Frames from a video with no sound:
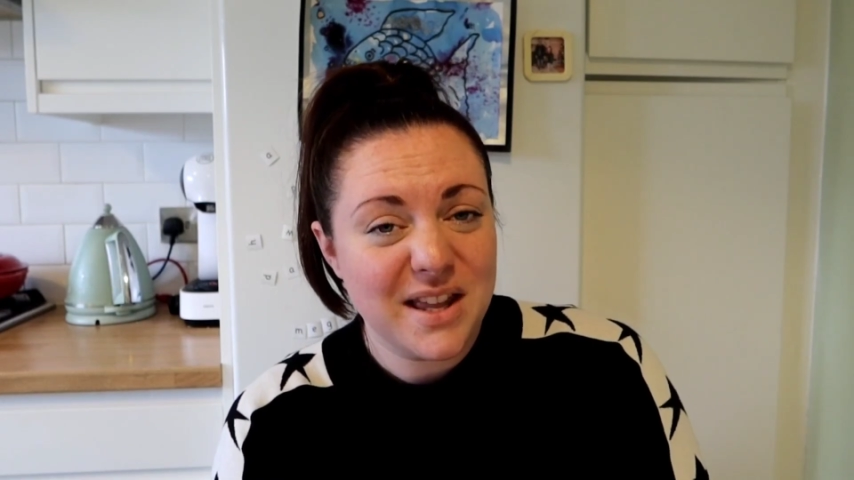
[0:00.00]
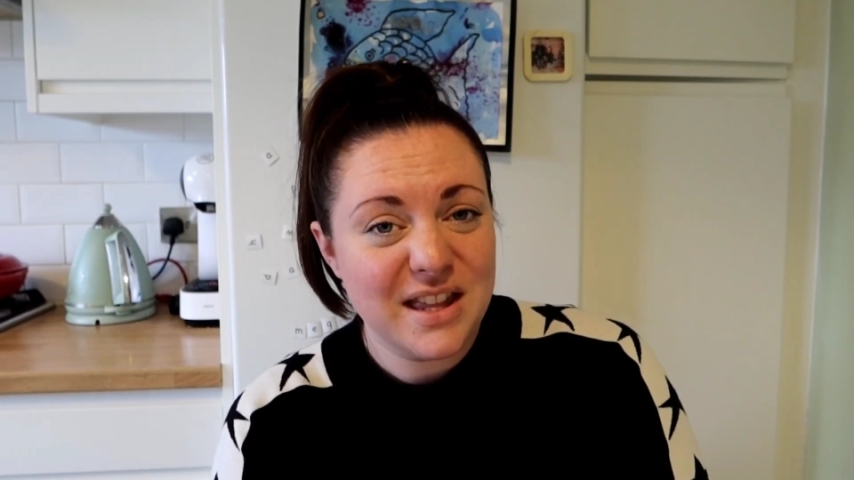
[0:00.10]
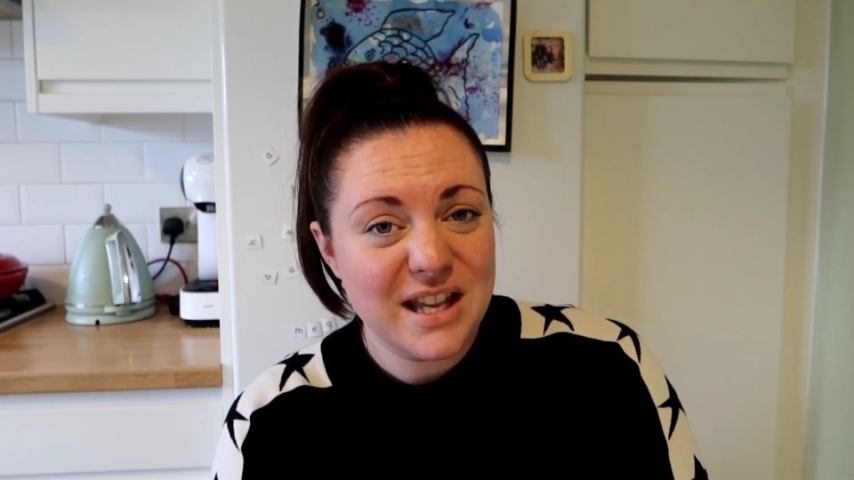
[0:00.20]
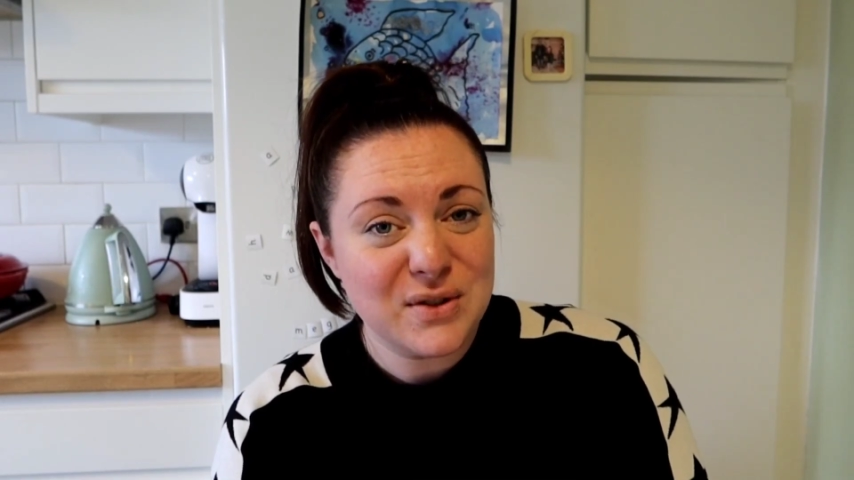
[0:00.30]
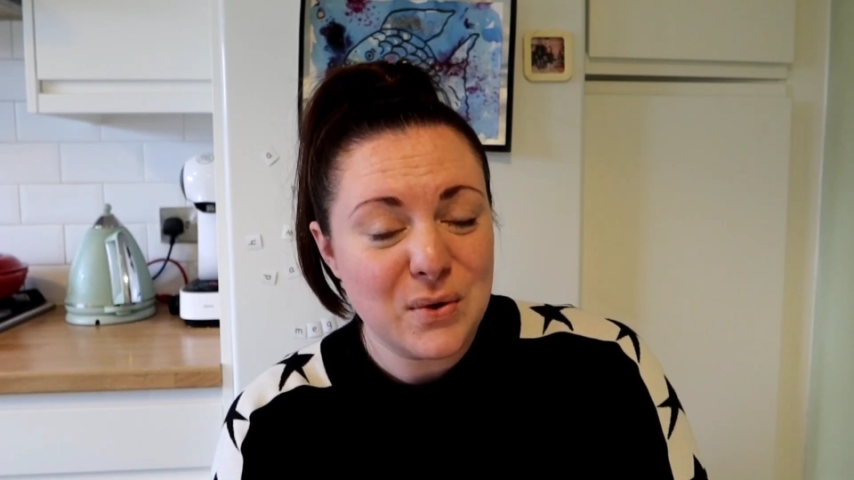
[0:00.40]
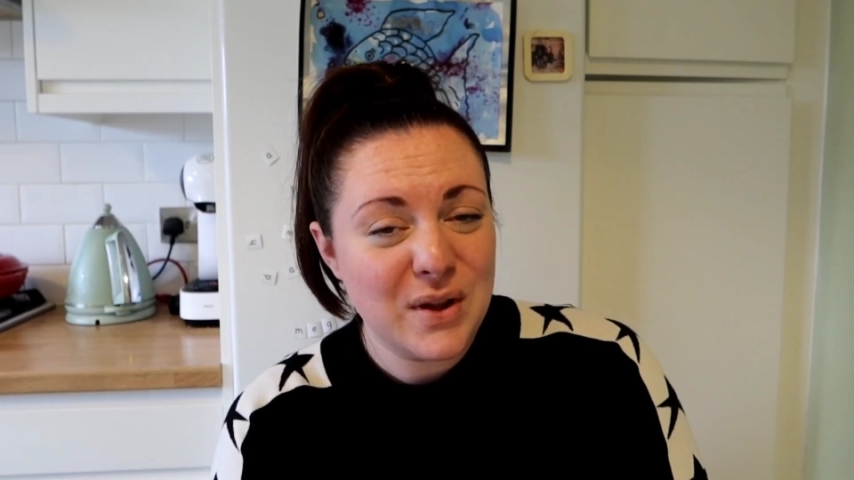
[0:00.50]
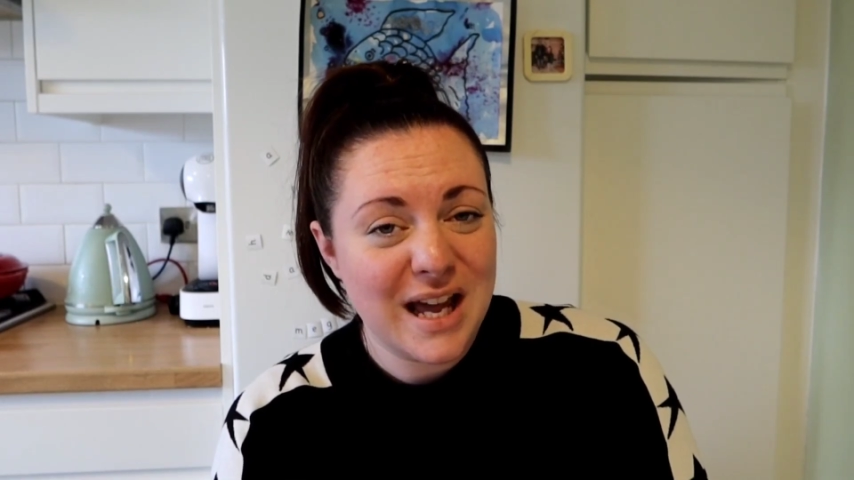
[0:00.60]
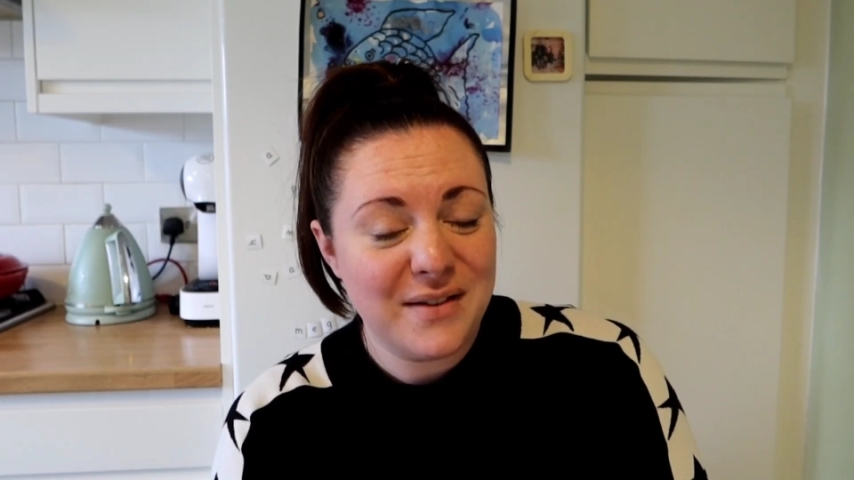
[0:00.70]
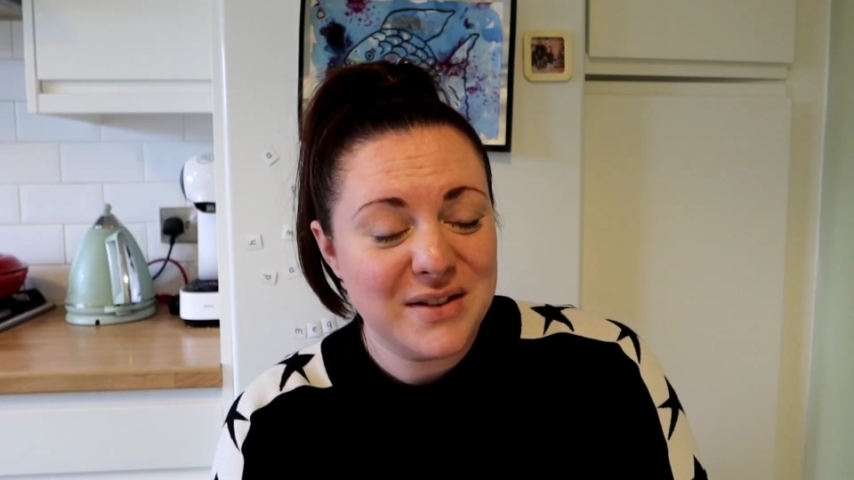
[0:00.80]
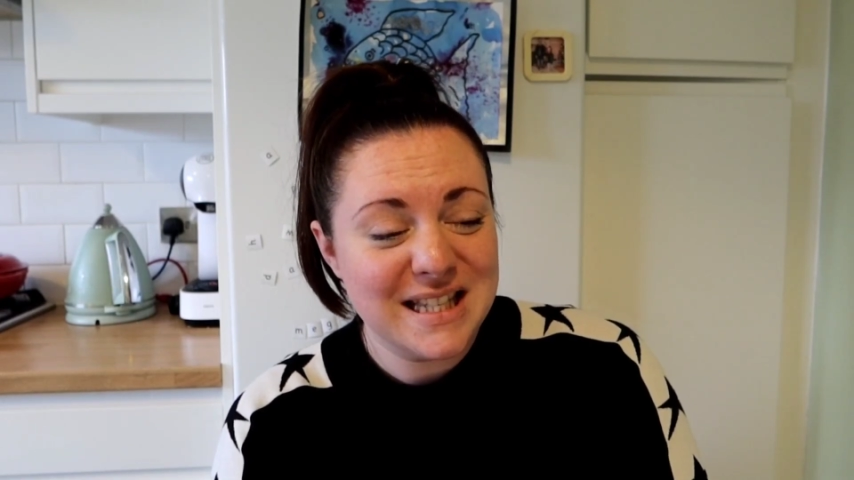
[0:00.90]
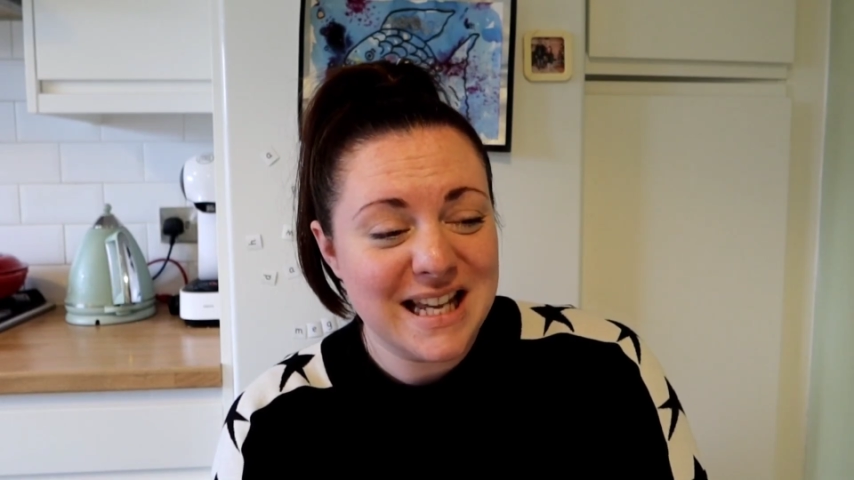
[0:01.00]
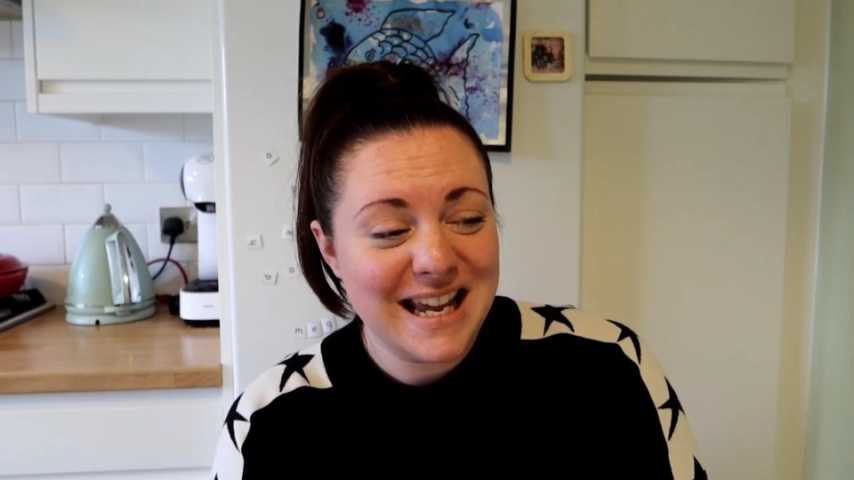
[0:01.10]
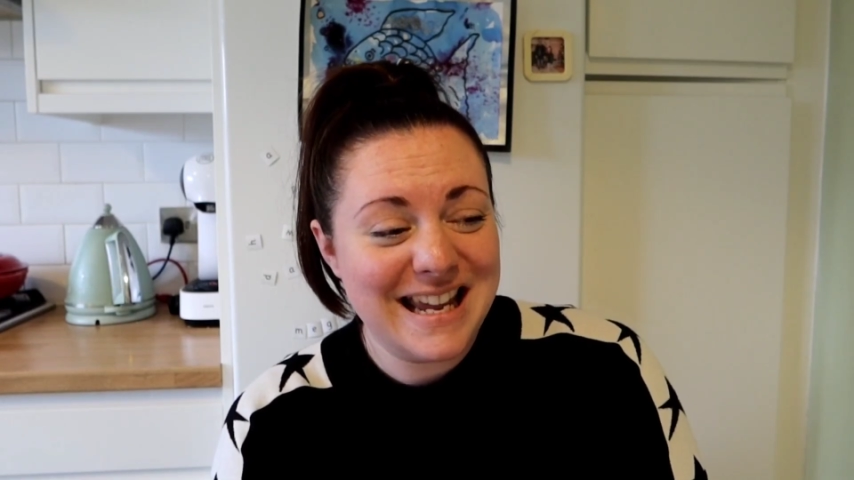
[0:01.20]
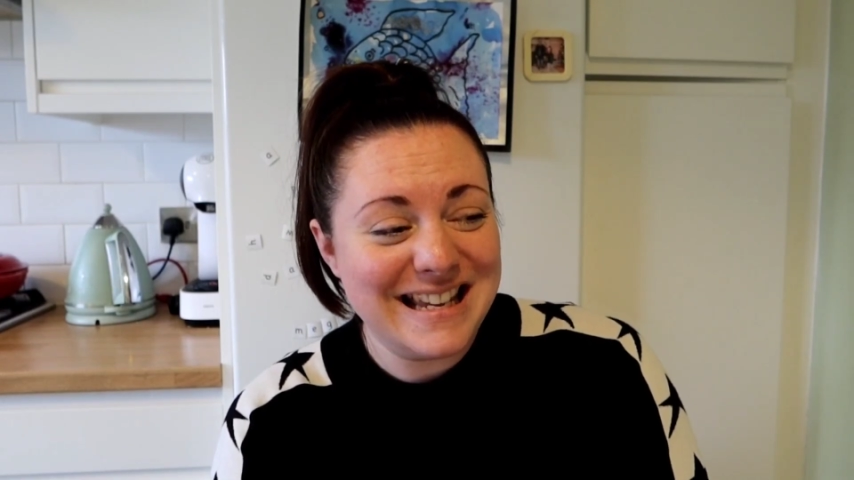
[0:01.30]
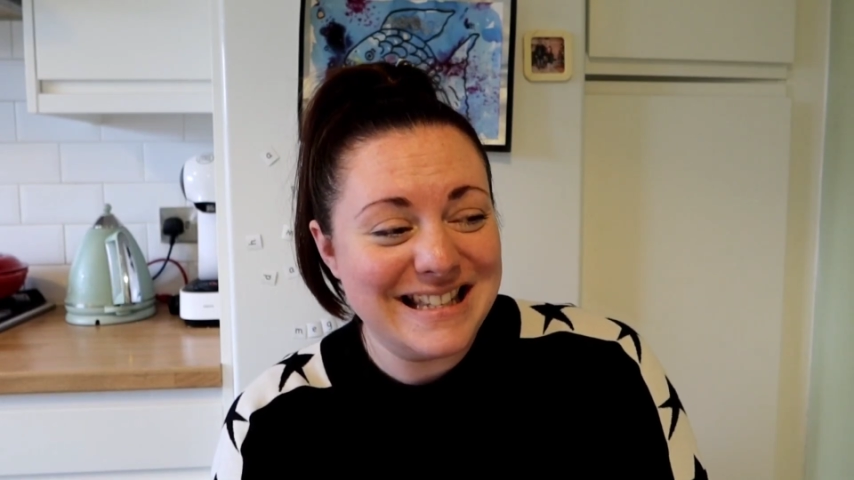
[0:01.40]
I think that's all that I have to
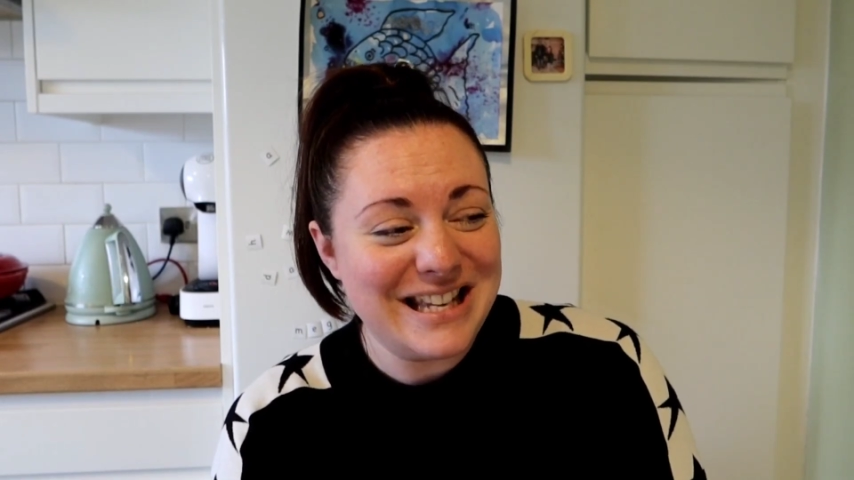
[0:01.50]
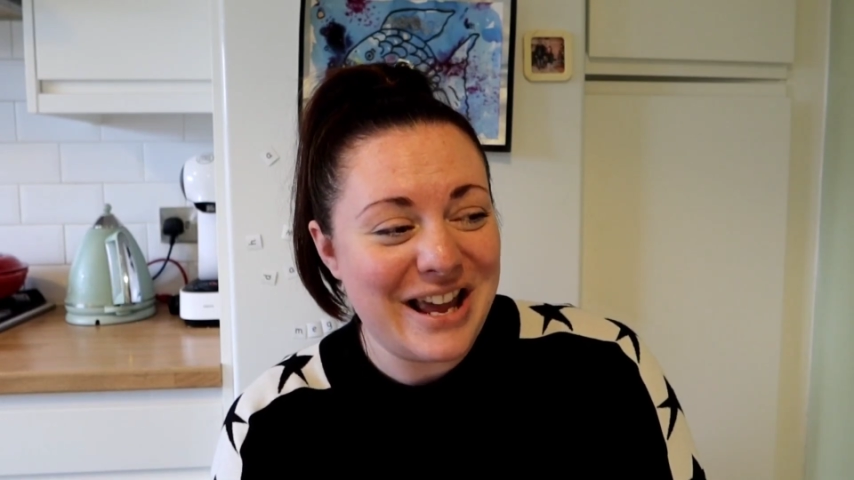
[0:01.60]
say.